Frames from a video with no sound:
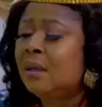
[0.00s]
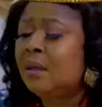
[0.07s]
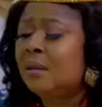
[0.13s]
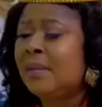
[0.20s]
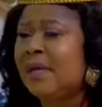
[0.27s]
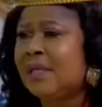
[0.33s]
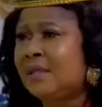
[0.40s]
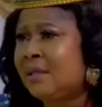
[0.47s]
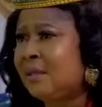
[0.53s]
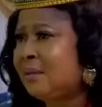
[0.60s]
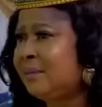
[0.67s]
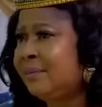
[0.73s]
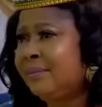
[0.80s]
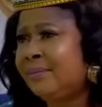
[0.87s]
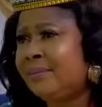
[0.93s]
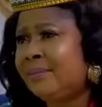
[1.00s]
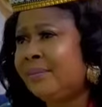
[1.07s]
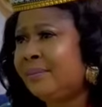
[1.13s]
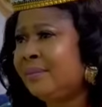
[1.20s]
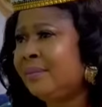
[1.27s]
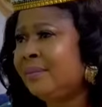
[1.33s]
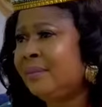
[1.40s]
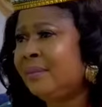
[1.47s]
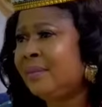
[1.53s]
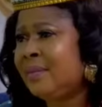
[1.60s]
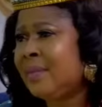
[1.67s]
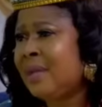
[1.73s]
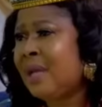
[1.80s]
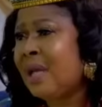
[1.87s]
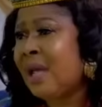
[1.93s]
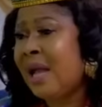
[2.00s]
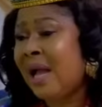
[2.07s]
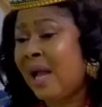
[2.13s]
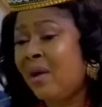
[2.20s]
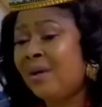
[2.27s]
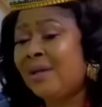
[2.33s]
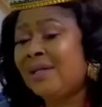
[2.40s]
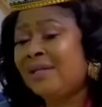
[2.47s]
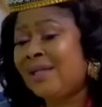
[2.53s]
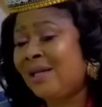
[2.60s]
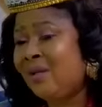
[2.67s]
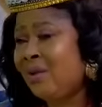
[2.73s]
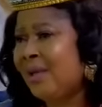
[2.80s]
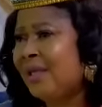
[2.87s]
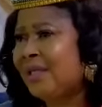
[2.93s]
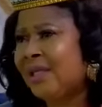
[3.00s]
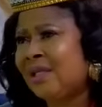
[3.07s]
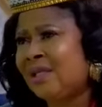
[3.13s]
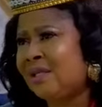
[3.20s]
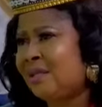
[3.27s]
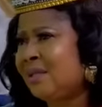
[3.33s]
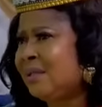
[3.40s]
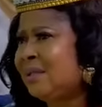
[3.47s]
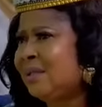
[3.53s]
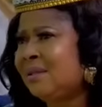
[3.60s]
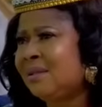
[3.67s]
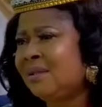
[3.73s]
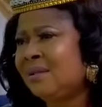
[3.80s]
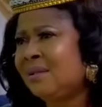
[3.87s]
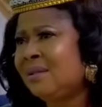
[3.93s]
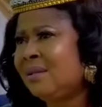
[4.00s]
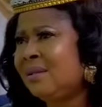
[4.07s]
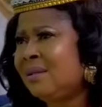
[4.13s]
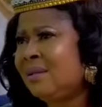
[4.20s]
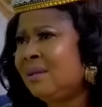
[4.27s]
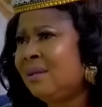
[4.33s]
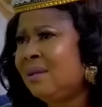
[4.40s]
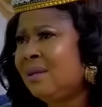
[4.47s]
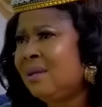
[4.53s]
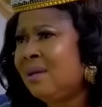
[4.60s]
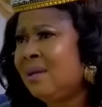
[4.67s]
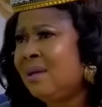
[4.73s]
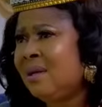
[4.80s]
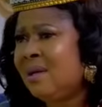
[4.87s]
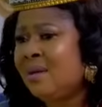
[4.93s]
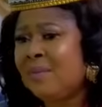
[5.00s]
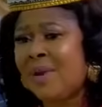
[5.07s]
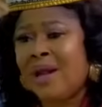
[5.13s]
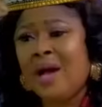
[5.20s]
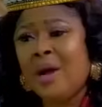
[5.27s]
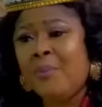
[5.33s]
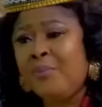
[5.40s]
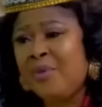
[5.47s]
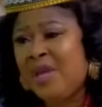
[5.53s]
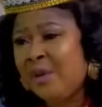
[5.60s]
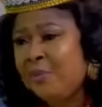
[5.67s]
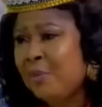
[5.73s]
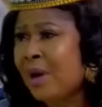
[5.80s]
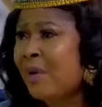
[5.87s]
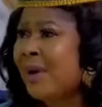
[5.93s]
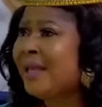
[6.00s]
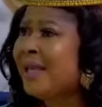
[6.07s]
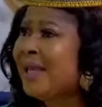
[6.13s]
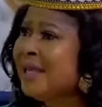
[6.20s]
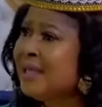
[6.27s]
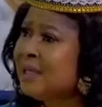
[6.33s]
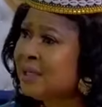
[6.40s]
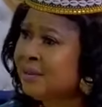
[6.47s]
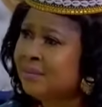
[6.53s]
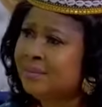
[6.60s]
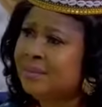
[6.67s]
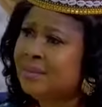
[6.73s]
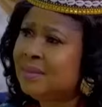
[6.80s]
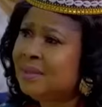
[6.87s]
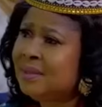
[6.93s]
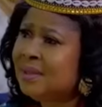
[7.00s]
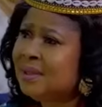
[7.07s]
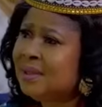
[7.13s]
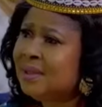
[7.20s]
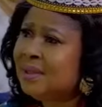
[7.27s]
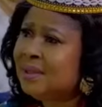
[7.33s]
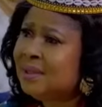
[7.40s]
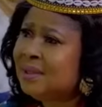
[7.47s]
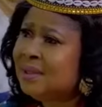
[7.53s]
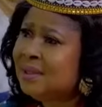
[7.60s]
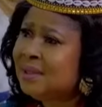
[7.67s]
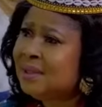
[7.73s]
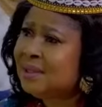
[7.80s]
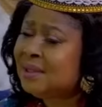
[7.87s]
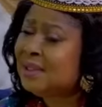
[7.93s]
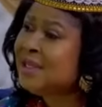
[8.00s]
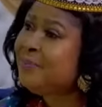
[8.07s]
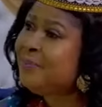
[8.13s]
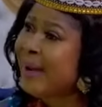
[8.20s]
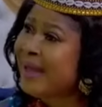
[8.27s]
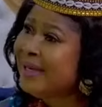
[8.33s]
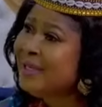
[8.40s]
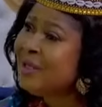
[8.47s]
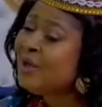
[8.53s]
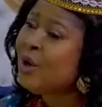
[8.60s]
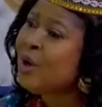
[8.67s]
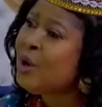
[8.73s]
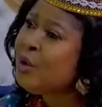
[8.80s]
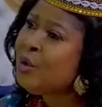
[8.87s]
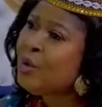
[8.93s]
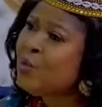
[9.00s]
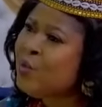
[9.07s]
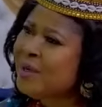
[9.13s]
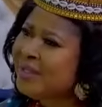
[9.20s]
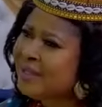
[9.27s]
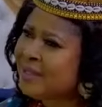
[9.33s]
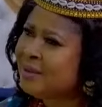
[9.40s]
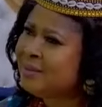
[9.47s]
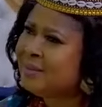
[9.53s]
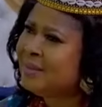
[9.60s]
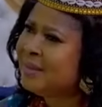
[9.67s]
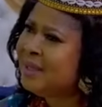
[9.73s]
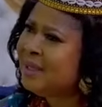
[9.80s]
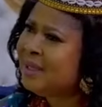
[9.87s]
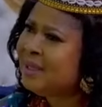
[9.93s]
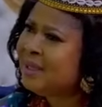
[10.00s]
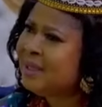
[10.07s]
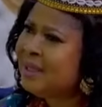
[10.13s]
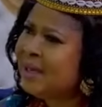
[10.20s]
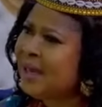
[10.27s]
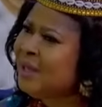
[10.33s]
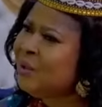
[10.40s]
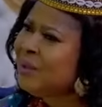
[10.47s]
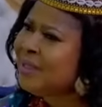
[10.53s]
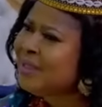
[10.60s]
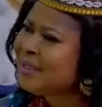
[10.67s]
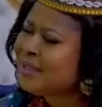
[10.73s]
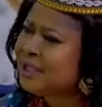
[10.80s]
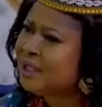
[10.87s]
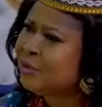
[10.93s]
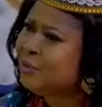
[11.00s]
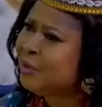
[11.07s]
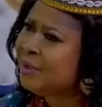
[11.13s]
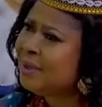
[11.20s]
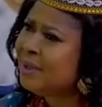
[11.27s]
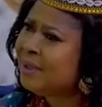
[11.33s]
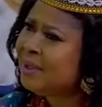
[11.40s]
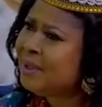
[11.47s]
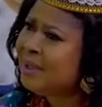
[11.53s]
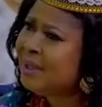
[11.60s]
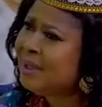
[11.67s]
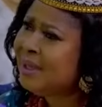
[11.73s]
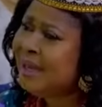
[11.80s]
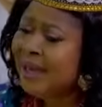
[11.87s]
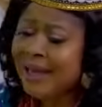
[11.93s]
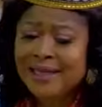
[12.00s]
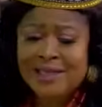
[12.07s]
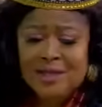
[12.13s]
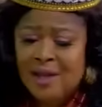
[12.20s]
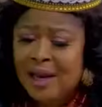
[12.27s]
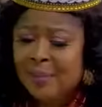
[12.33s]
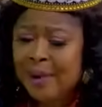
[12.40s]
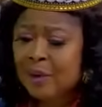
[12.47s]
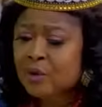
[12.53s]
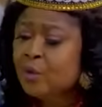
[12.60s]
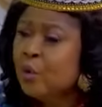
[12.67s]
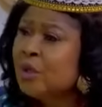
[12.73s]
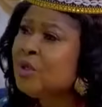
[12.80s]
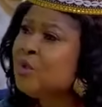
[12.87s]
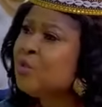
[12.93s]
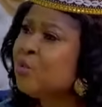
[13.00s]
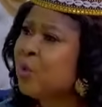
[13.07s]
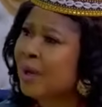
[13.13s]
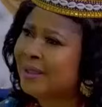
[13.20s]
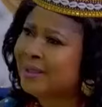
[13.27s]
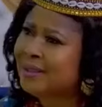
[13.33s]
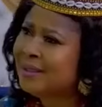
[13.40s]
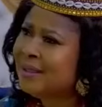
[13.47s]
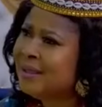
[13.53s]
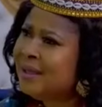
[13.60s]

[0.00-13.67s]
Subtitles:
My son, I understand your intentions. But our people, our kingdom, they depend on your wisdom and your leadership. It's not about what you want.